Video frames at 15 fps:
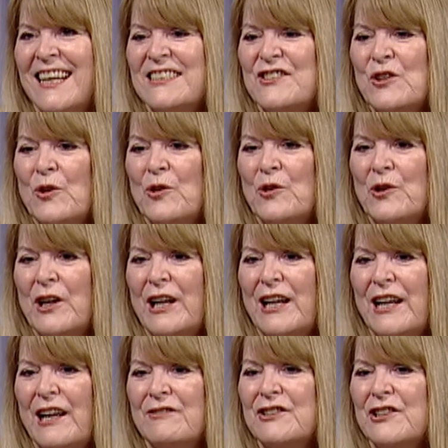So
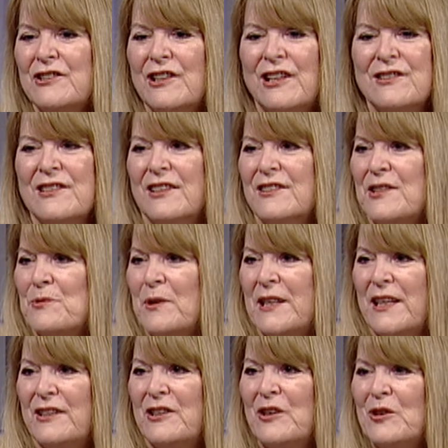after you lost all this
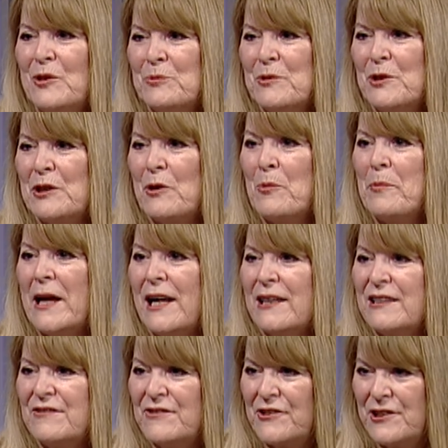weight at home, you go
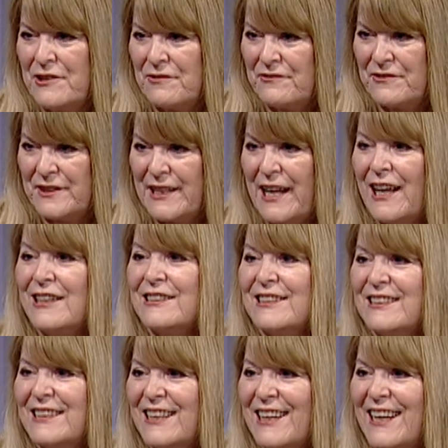back for the
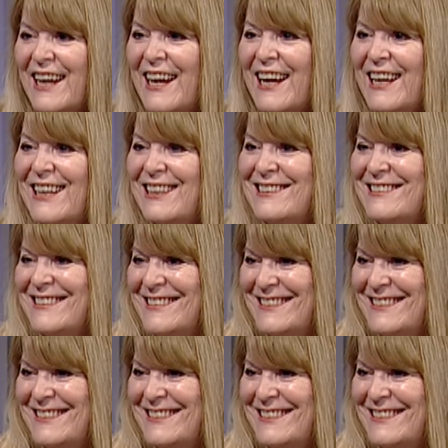finale, and.